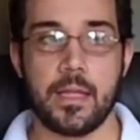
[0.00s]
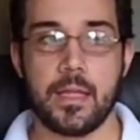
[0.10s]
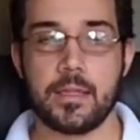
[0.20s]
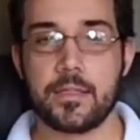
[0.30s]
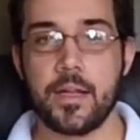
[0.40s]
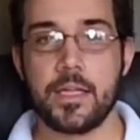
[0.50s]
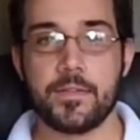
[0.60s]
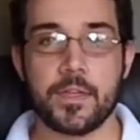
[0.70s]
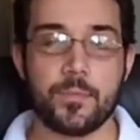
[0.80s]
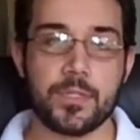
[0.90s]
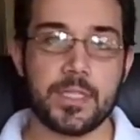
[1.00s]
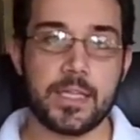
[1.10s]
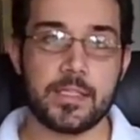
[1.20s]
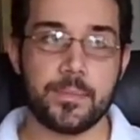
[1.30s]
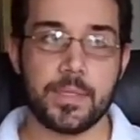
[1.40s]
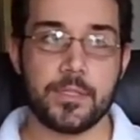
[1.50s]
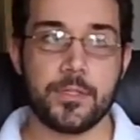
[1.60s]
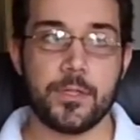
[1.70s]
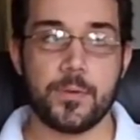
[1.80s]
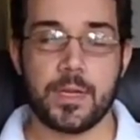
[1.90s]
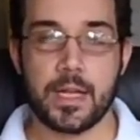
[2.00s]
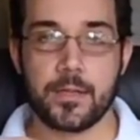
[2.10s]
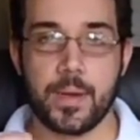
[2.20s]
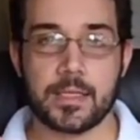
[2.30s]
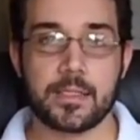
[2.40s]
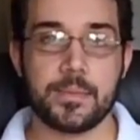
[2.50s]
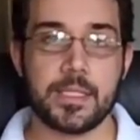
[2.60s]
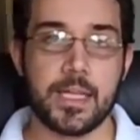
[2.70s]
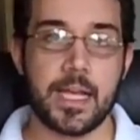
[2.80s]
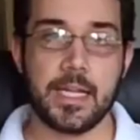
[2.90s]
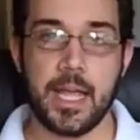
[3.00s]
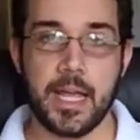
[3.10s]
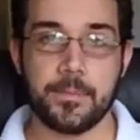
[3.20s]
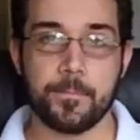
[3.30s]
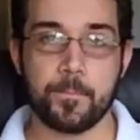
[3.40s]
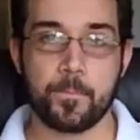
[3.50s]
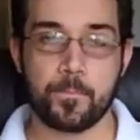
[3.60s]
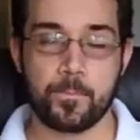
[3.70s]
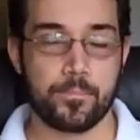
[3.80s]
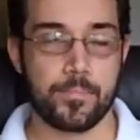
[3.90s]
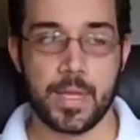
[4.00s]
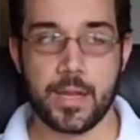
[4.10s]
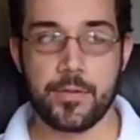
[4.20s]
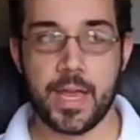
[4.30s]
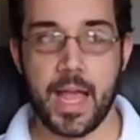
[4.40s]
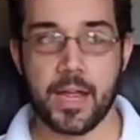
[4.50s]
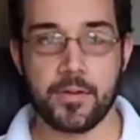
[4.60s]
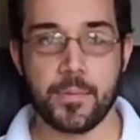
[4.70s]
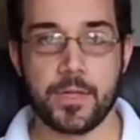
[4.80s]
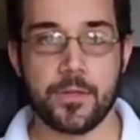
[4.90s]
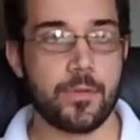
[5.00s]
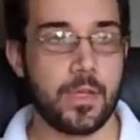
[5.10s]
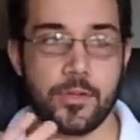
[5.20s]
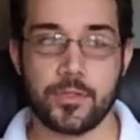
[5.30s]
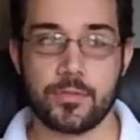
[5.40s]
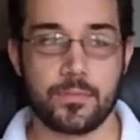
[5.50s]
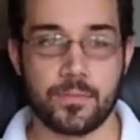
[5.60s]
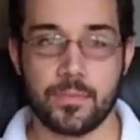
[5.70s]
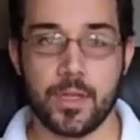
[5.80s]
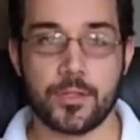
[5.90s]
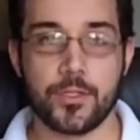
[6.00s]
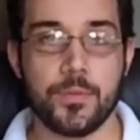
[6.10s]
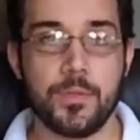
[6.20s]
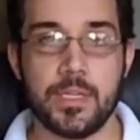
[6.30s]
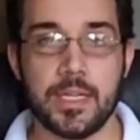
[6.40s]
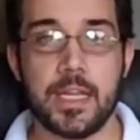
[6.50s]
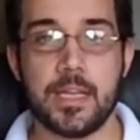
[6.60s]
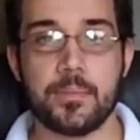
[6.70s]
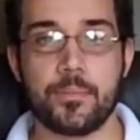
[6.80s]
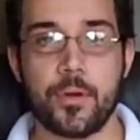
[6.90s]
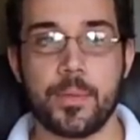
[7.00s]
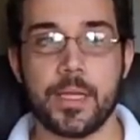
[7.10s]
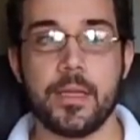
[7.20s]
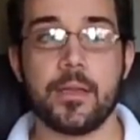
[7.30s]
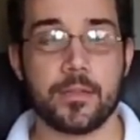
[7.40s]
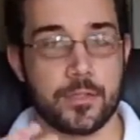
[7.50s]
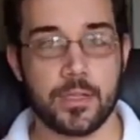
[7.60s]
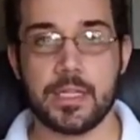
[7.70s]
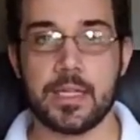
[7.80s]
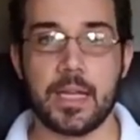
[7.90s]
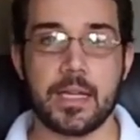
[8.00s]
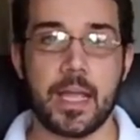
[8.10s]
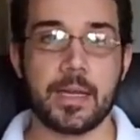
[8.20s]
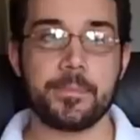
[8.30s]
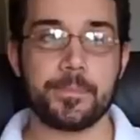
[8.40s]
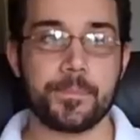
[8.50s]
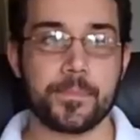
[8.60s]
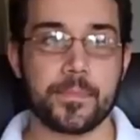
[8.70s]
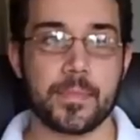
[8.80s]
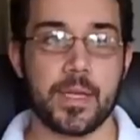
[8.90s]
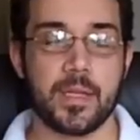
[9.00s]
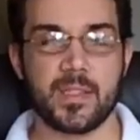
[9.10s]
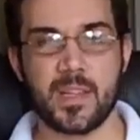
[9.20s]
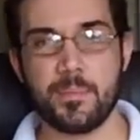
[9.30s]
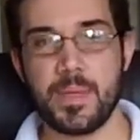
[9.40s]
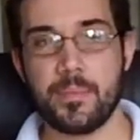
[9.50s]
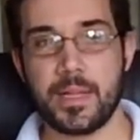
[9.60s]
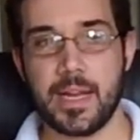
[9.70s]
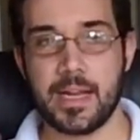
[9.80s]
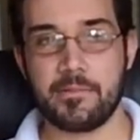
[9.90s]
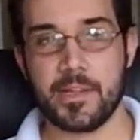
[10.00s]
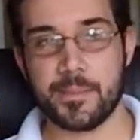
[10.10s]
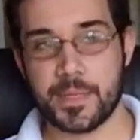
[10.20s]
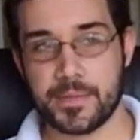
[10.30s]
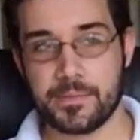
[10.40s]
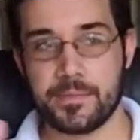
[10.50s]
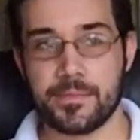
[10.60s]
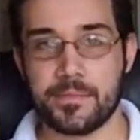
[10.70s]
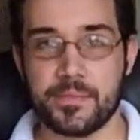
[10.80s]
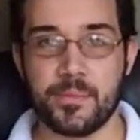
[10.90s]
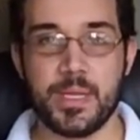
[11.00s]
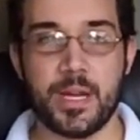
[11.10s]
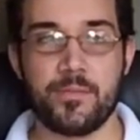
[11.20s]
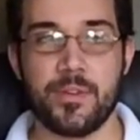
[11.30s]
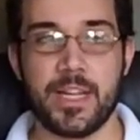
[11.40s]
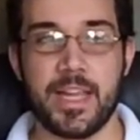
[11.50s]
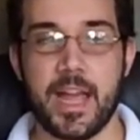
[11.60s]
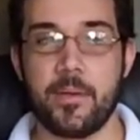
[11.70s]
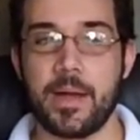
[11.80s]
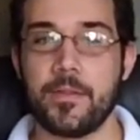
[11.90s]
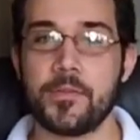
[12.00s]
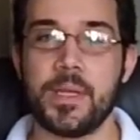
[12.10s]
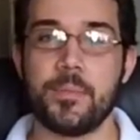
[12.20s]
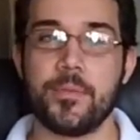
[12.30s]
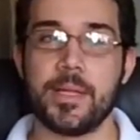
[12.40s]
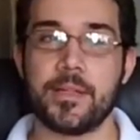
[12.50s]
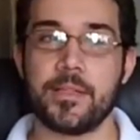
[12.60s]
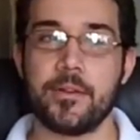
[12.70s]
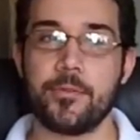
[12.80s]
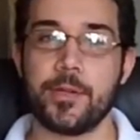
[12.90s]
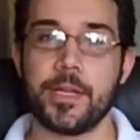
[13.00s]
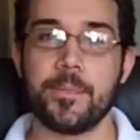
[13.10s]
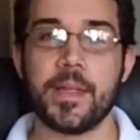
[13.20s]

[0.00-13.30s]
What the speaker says: It's like if someone says something to you and you ask them to say it again. They don't get angry with you, they just assume you didn't hear them properly, so they say it again. Some people get angry, but we don't really care about those people because they're annoying.